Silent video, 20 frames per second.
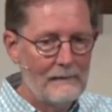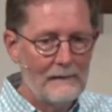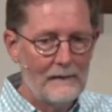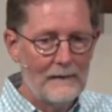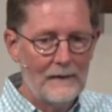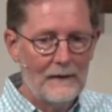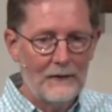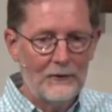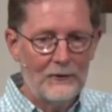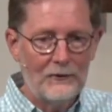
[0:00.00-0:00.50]

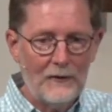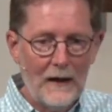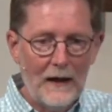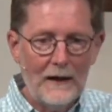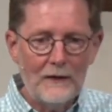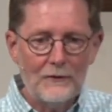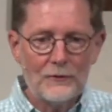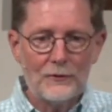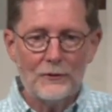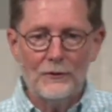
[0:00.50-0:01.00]
Stay
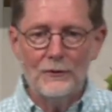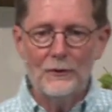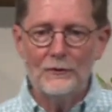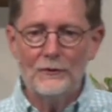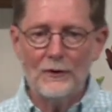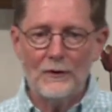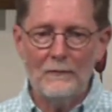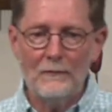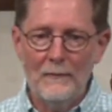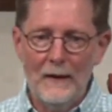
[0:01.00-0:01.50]
true to
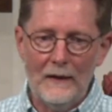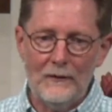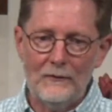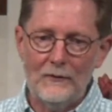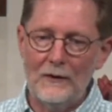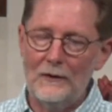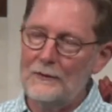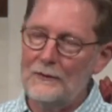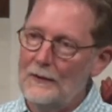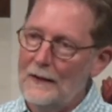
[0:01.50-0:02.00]
the
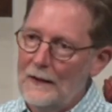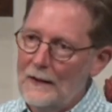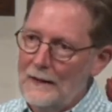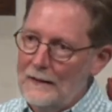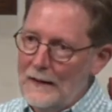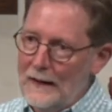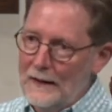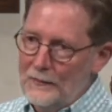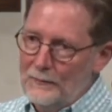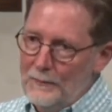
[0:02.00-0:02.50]
message that
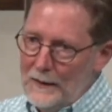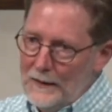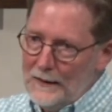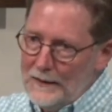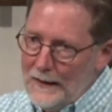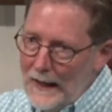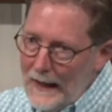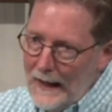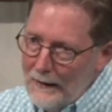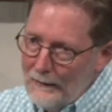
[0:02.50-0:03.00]
has been
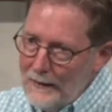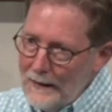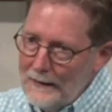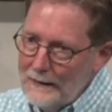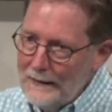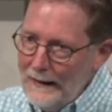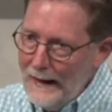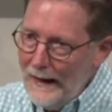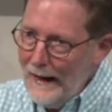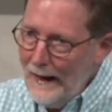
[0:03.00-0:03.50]
carried
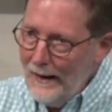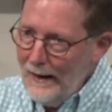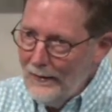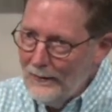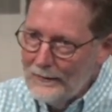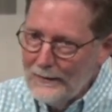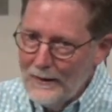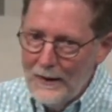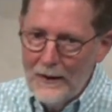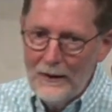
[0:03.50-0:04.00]
down
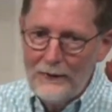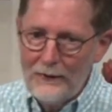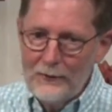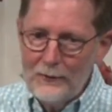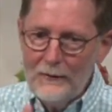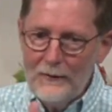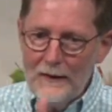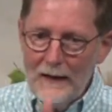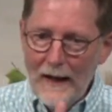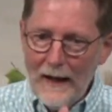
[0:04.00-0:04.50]
through
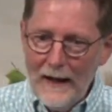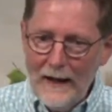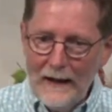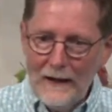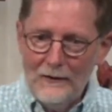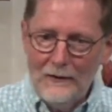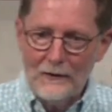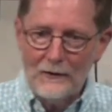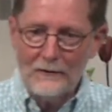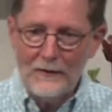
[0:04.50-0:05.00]
the
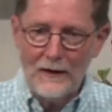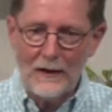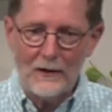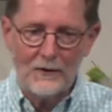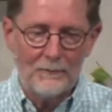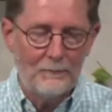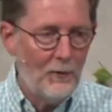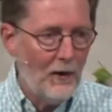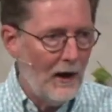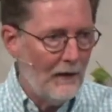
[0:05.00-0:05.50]
ages, that has
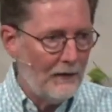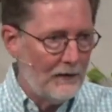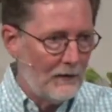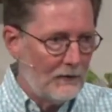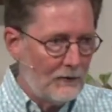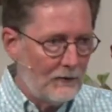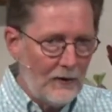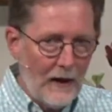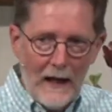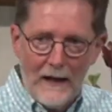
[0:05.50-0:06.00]
brought the
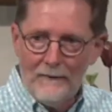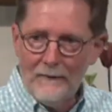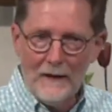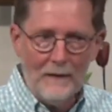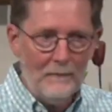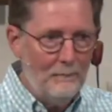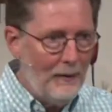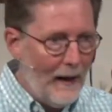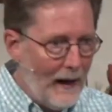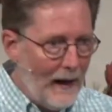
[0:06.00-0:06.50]
saving
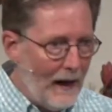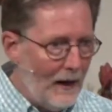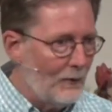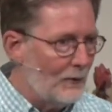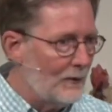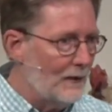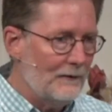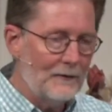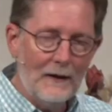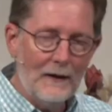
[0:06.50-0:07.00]
power
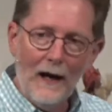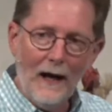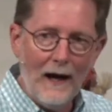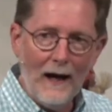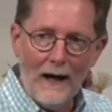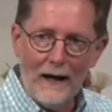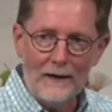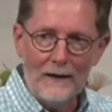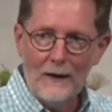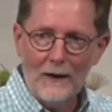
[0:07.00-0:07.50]
of
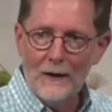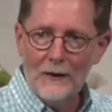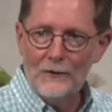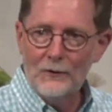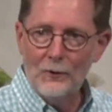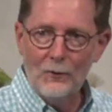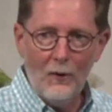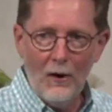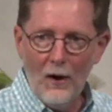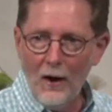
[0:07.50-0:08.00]
God
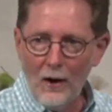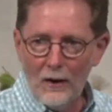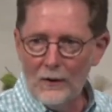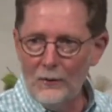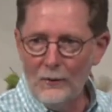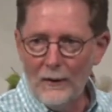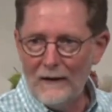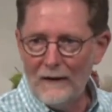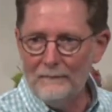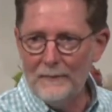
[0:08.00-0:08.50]
to all who
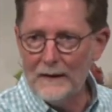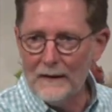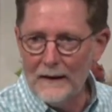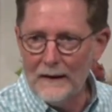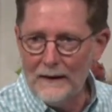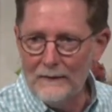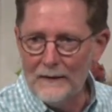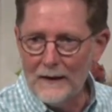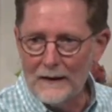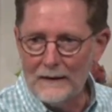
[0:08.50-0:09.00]
have
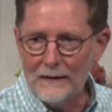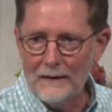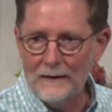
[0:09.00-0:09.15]
believed it.